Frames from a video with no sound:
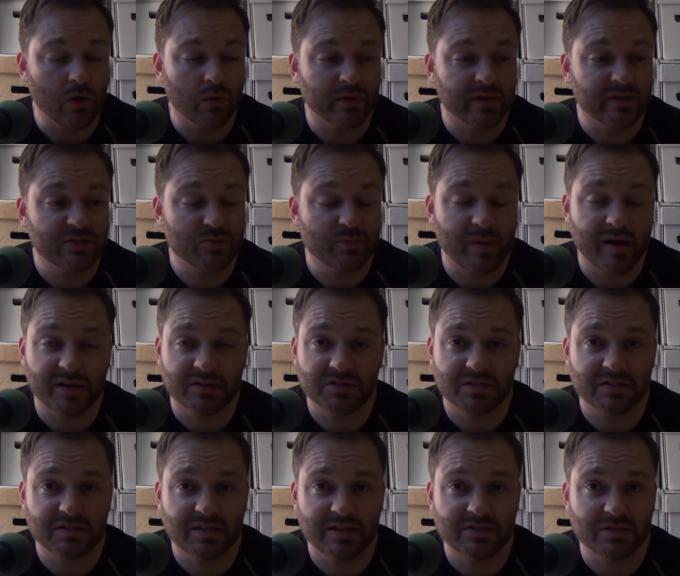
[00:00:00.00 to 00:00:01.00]
Each box
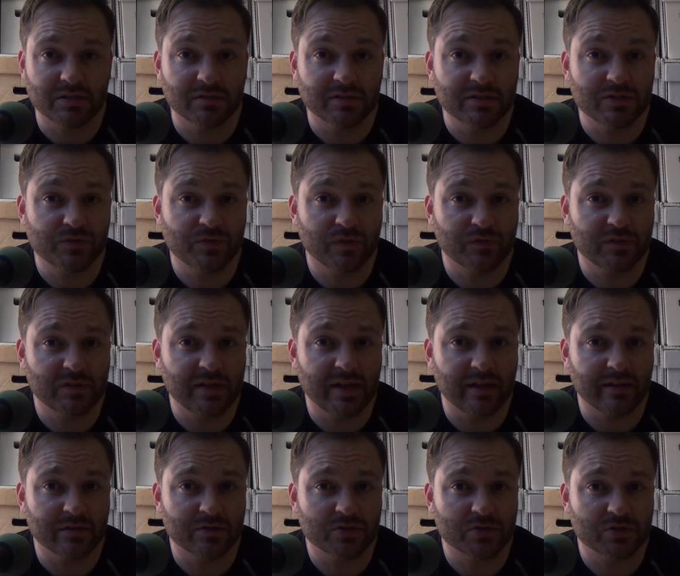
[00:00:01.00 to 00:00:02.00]
contains at least
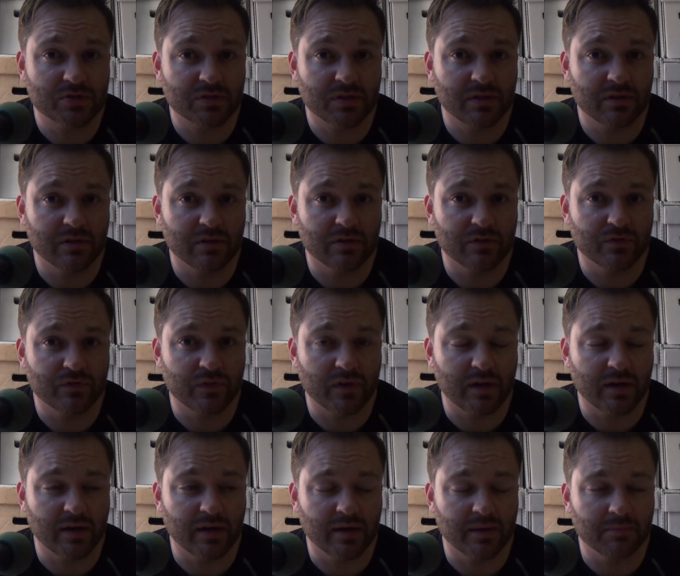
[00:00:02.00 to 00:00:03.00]
$50 of
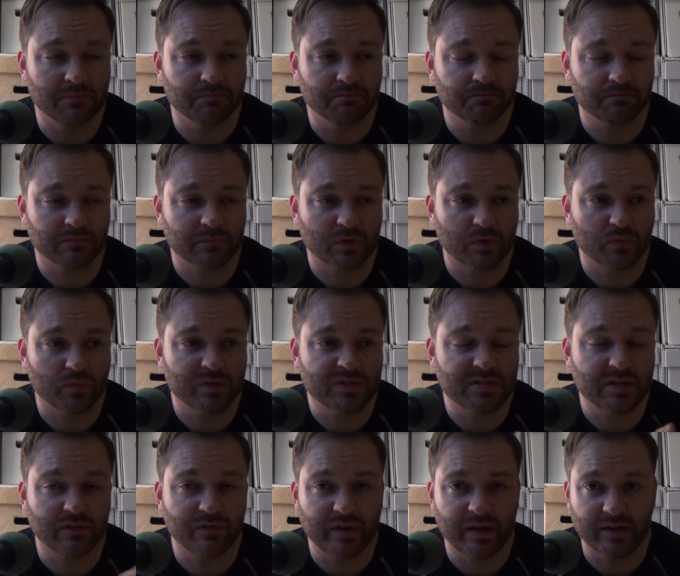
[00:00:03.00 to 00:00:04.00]

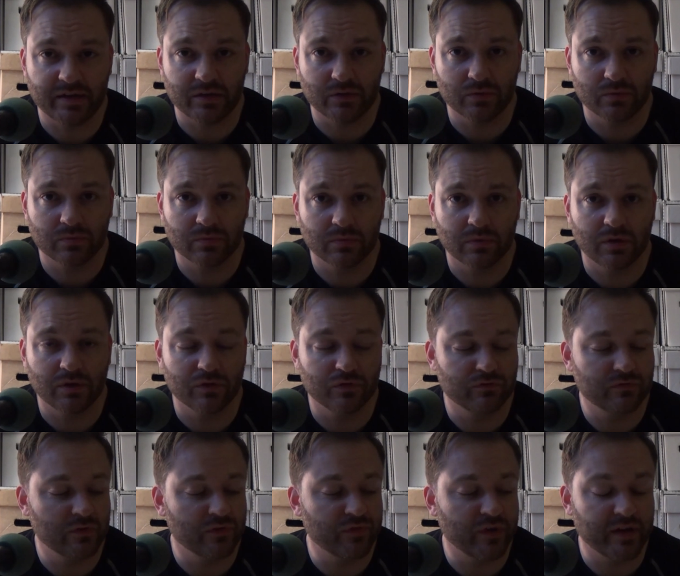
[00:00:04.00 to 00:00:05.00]
retail value
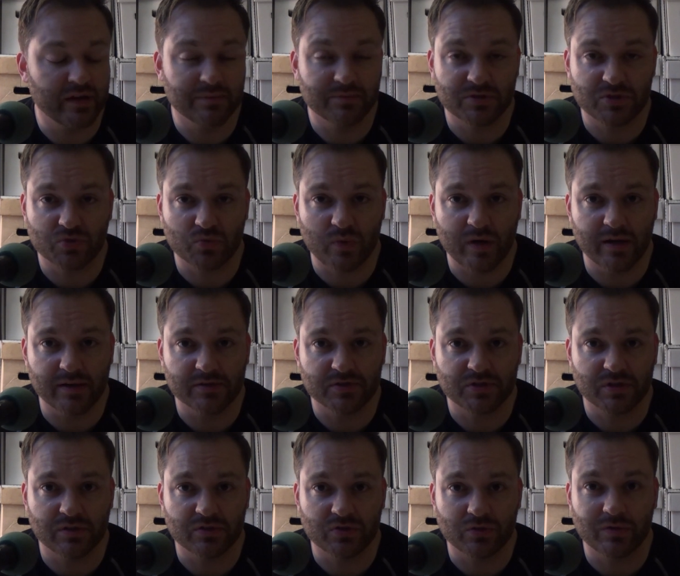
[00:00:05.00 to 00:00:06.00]
of items as well.
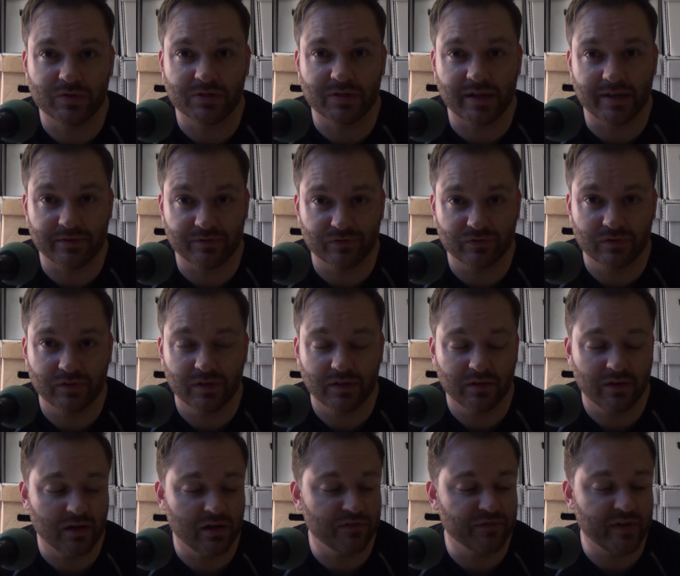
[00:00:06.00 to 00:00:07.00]
So there's always a lot of
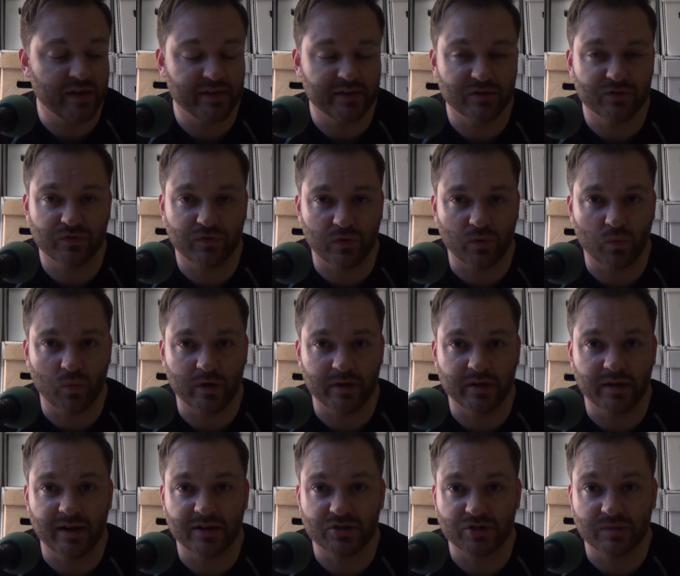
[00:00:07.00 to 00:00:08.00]
value for what
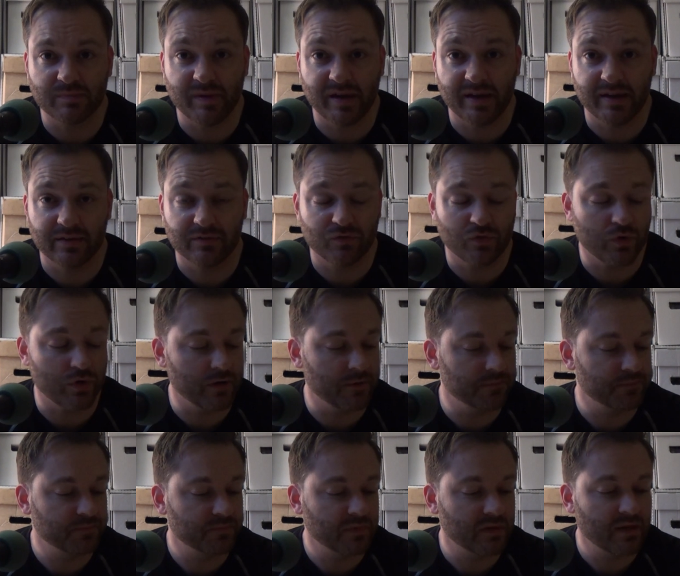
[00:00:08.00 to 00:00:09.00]
you're actually paying for.
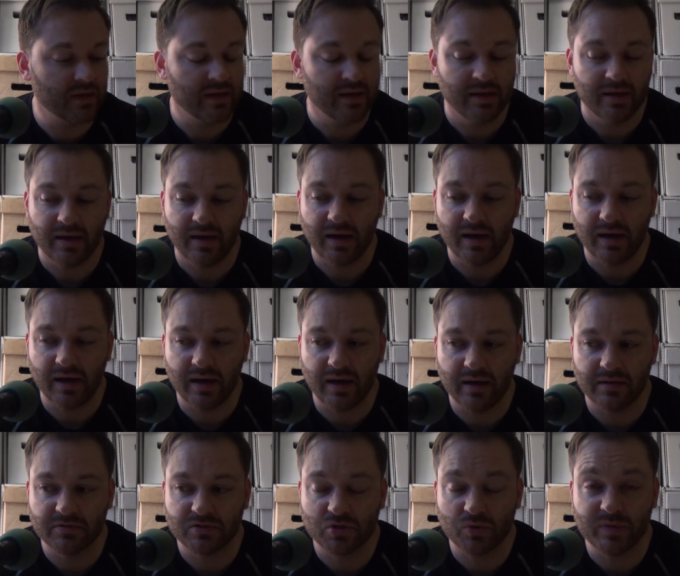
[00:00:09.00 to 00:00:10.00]

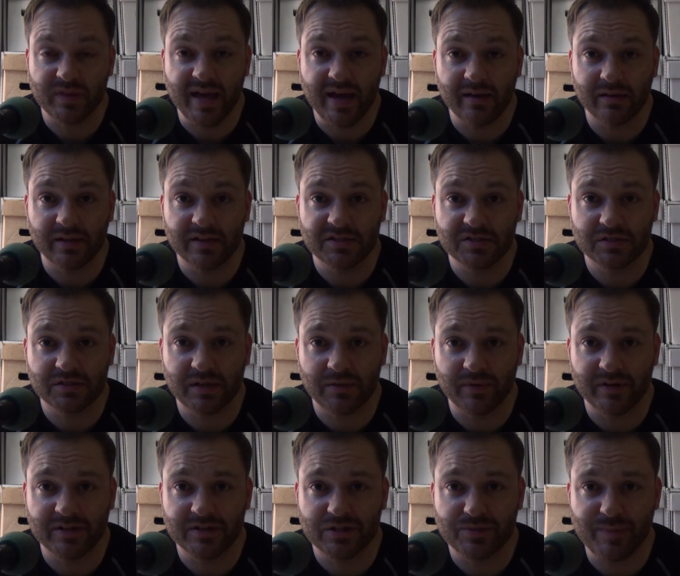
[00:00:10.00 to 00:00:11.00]
So with that, let's get
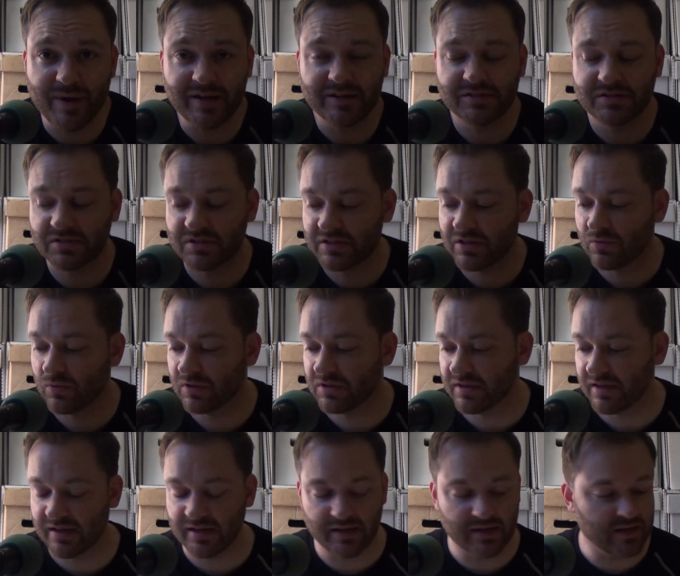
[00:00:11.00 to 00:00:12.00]
right into the box and see what
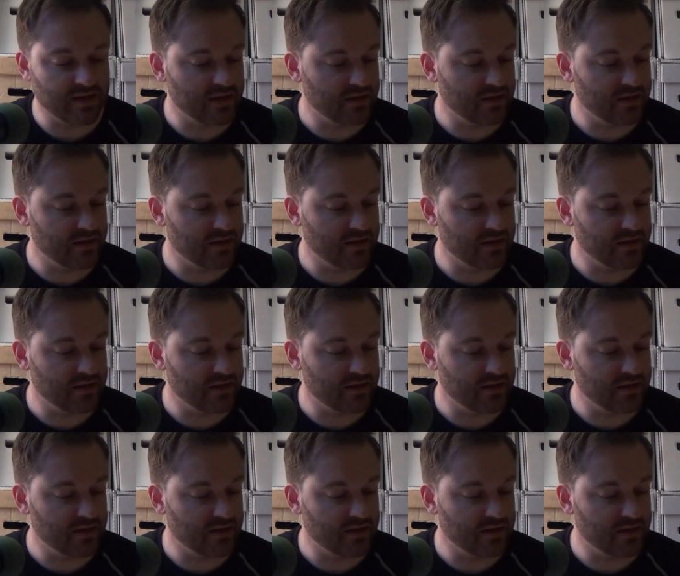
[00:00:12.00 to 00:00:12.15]
they